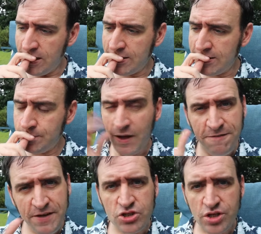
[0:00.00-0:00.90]
Um, a
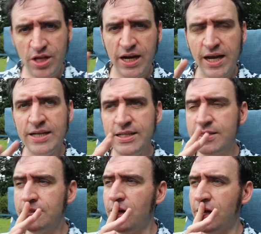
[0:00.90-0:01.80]
feature that I
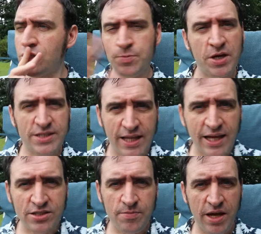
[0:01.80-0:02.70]
added, uh, just because I
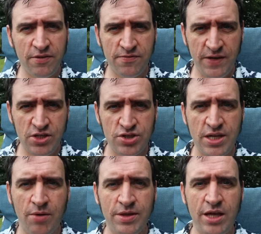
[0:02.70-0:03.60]
like to make features
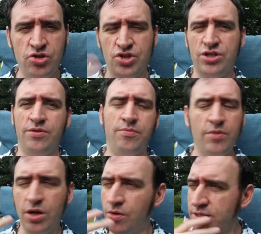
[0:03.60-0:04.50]
now and then, just to,
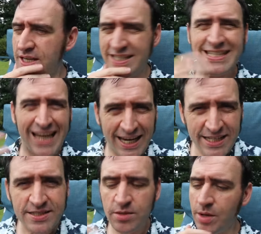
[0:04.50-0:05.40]
you know, it's it's
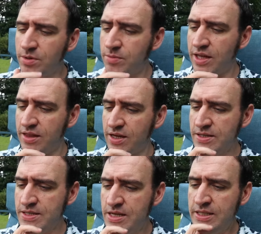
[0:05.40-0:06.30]
nice to be able to make
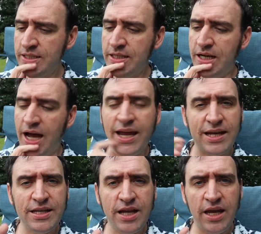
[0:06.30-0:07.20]
things. I
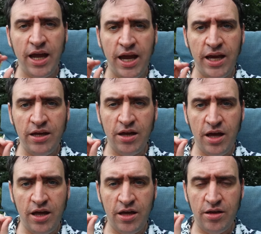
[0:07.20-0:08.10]
added a a,
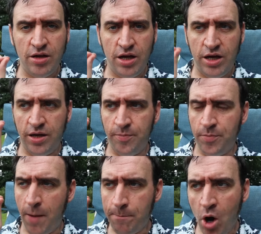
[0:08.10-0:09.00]
a, um,
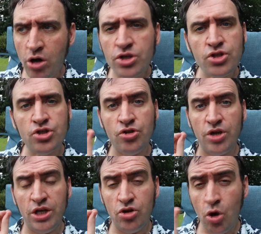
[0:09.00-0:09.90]
a box to
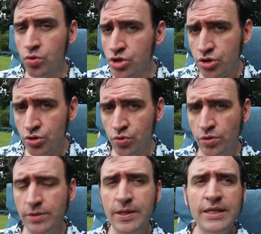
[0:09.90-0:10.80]
the node
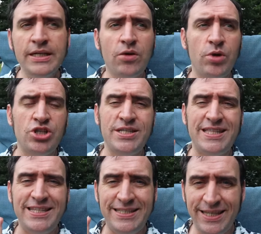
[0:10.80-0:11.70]
tool, which is
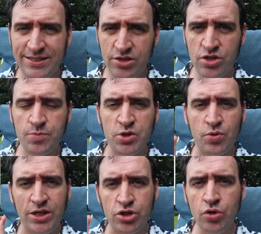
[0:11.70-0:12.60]
the distance
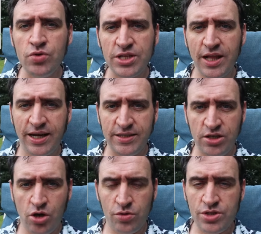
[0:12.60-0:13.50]
between two
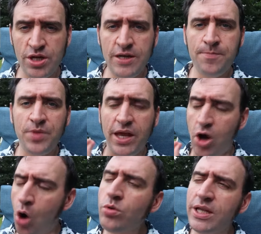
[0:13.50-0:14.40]
selected nodes. It
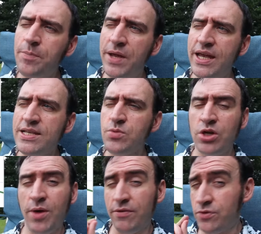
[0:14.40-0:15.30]
only appears
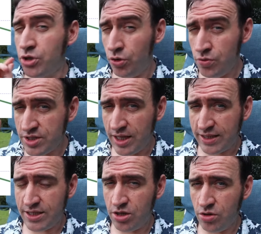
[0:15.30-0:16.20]
when you have two
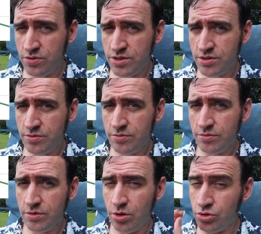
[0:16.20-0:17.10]
selected nodes.
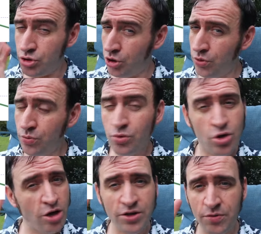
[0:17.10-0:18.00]
Two,
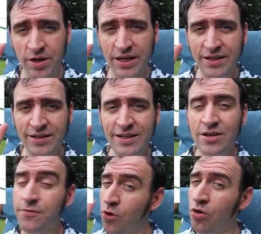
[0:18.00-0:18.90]
not three.
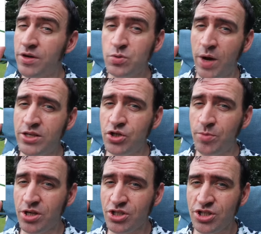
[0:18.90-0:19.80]
Four is way too
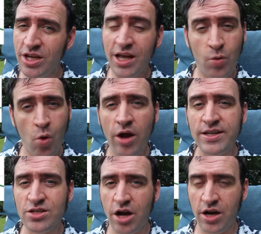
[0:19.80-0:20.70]
much, and
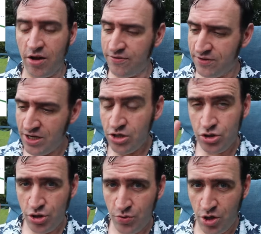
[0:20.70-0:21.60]
one is not enough.
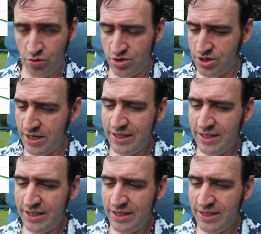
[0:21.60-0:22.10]
Two nodes.